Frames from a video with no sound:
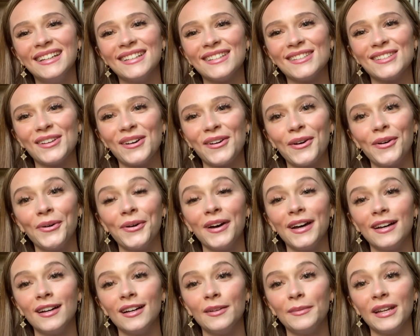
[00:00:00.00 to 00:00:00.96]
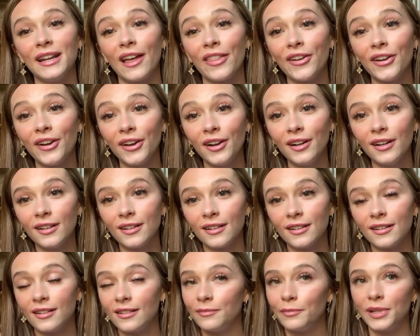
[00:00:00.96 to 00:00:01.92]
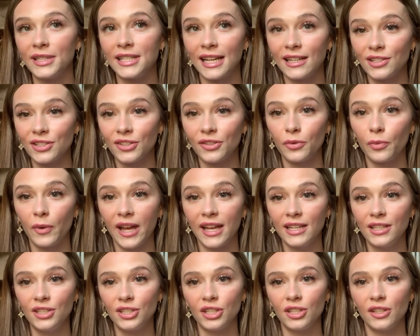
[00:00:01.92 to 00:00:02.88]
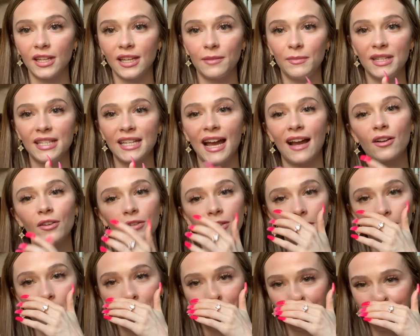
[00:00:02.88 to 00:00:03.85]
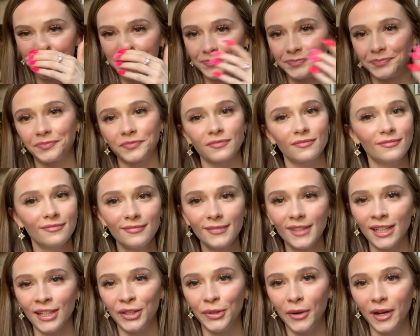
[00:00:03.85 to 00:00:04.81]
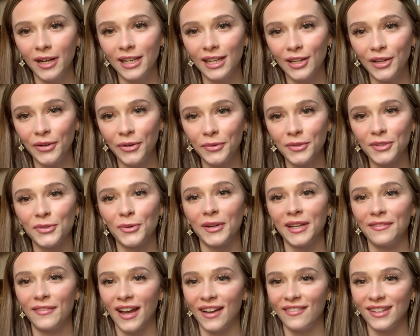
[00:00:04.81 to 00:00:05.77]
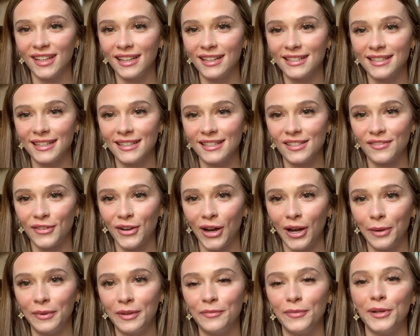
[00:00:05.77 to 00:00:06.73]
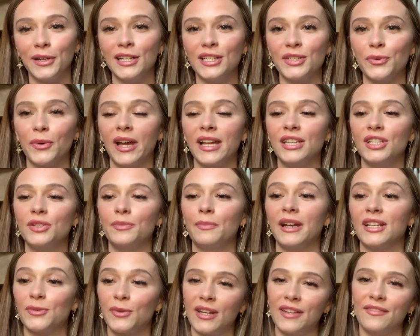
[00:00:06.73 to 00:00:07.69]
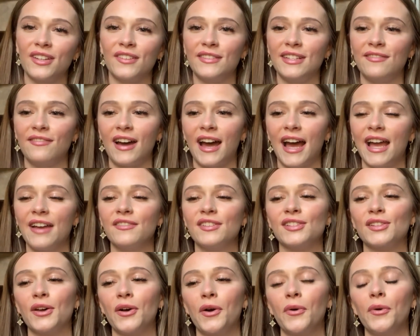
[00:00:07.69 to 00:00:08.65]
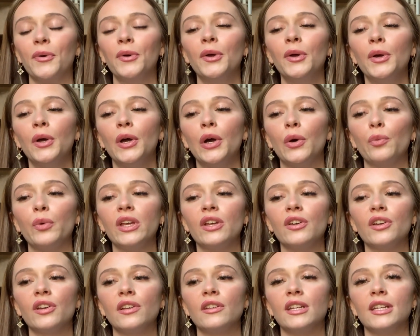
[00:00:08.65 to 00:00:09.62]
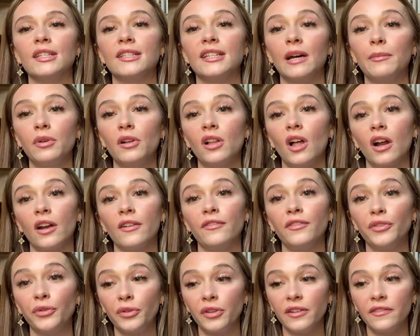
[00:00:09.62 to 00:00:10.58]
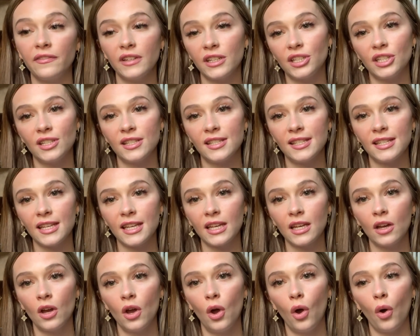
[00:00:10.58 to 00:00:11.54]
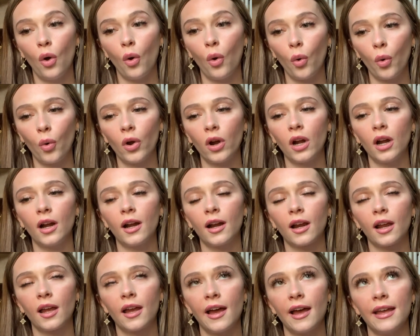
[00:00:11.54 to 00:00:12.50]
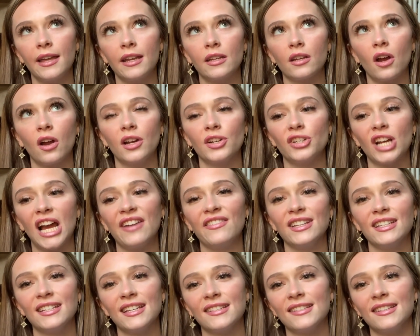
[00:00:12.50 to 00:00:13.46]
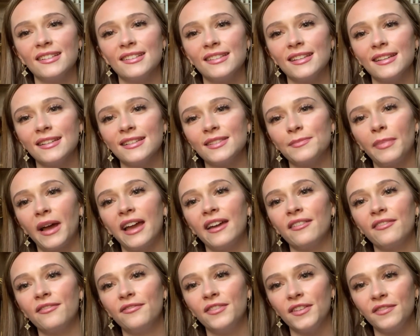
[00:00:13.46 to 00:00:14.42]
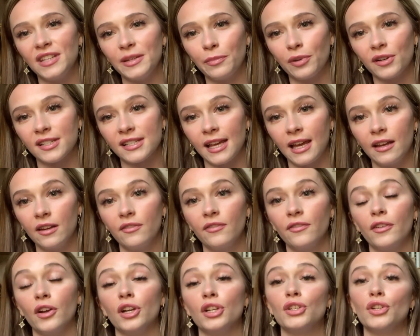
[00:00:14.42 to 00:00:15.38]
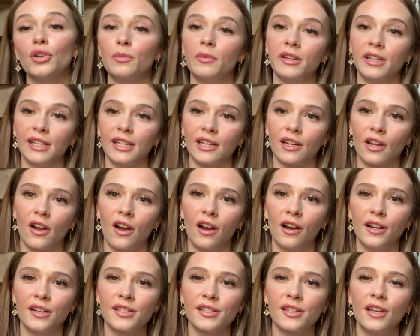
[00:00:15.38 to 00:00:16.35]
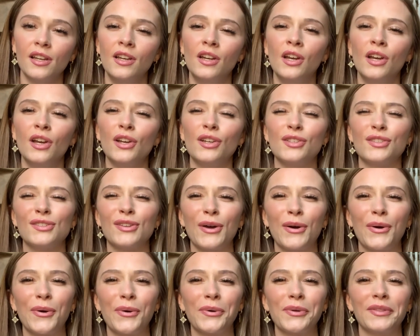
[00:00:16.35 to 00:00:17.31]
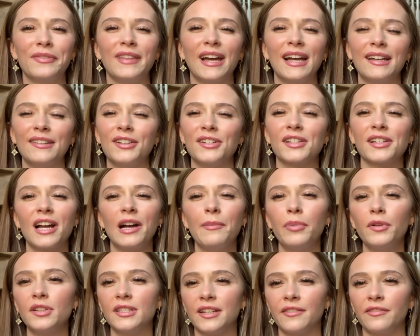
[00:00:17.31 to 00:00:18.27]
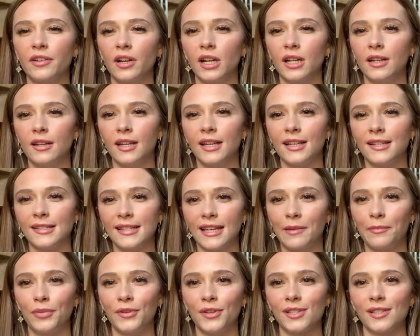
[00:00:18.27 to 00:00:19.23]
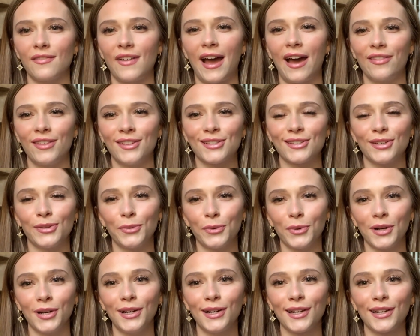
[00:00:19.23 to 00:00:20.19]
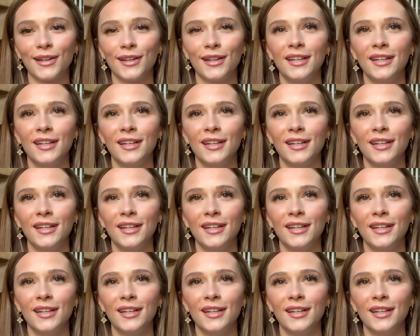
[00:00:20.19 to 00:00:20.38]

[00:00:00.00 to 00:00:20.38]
So another potential wedge that can be tackled, you already know, 25 gigatons of carbon for each wedge by 2055. So we could double our fuel efficiency or cut our driving distances by 50% for 2 billion cars. So there's a couple different examples of how this could work.